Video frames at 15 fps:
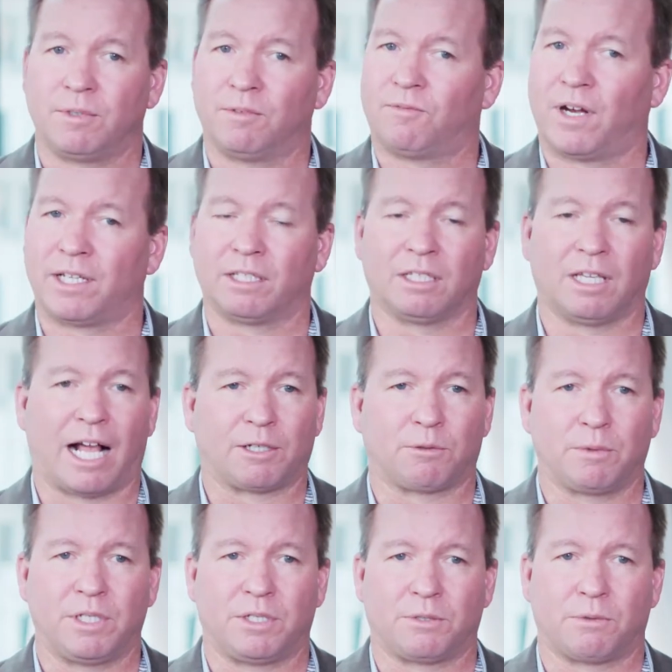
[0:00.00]
You'll find a lot of
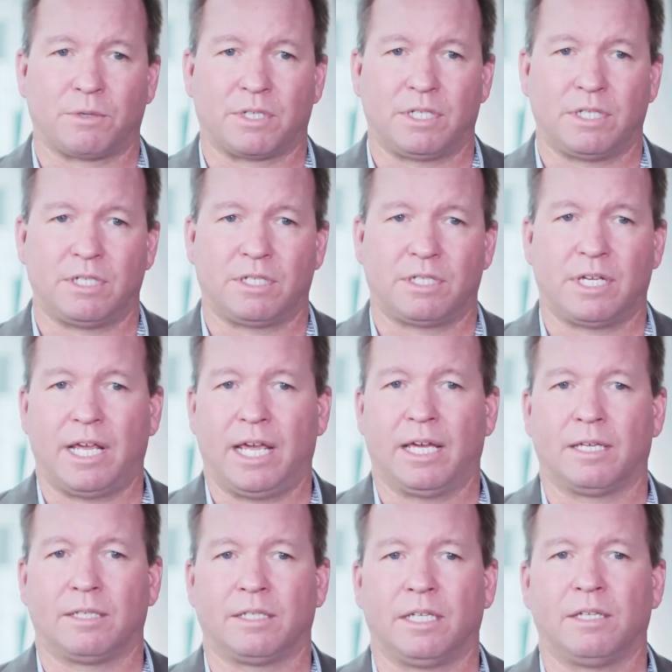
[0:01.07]
resources
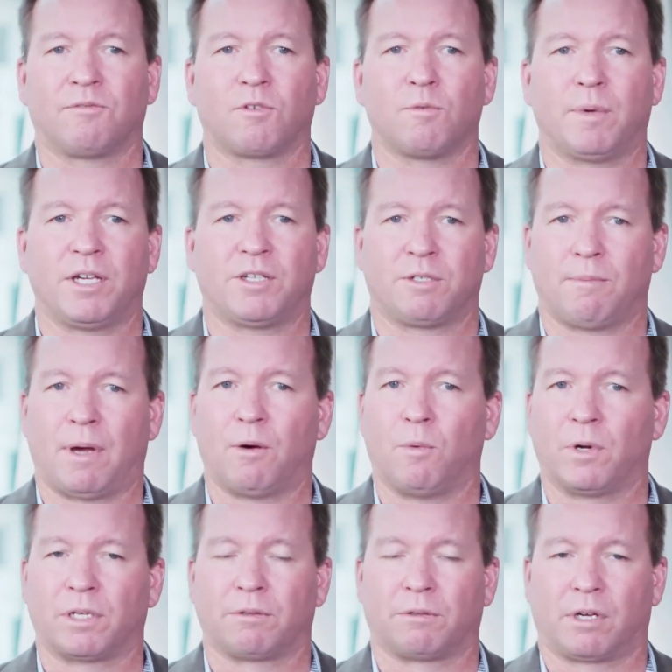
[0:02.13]
and information about
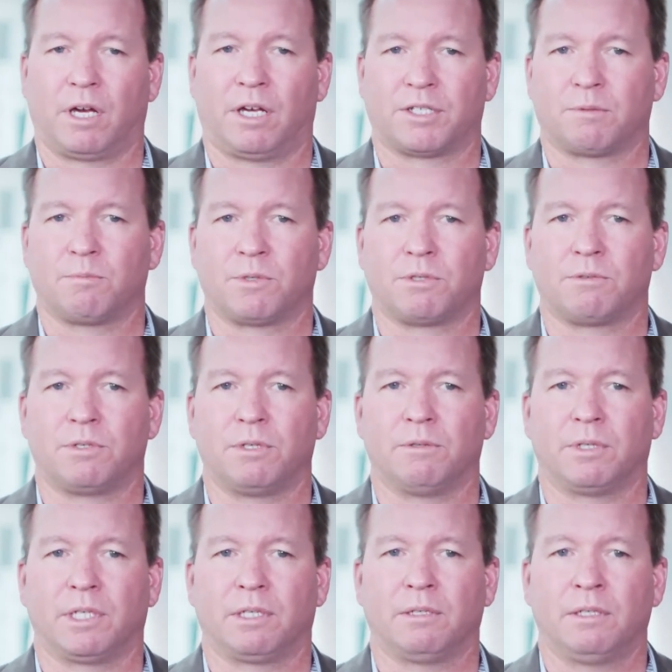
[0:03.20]
what other customers are
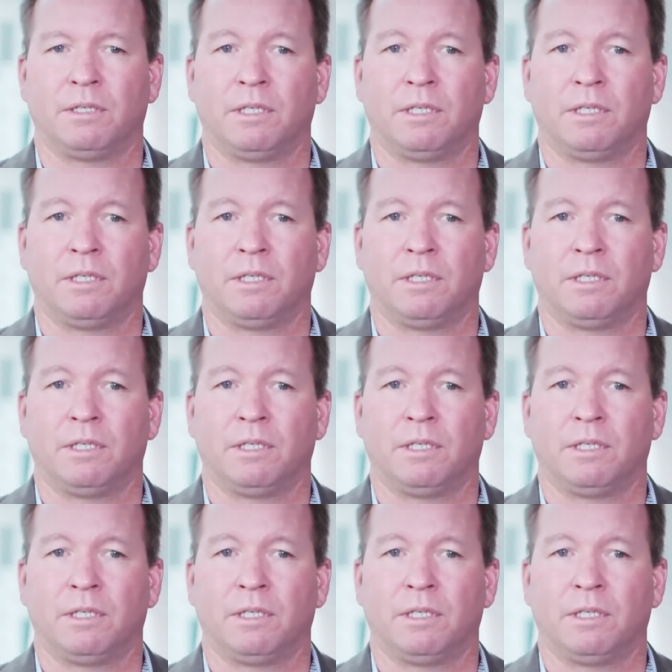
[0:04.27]
doing.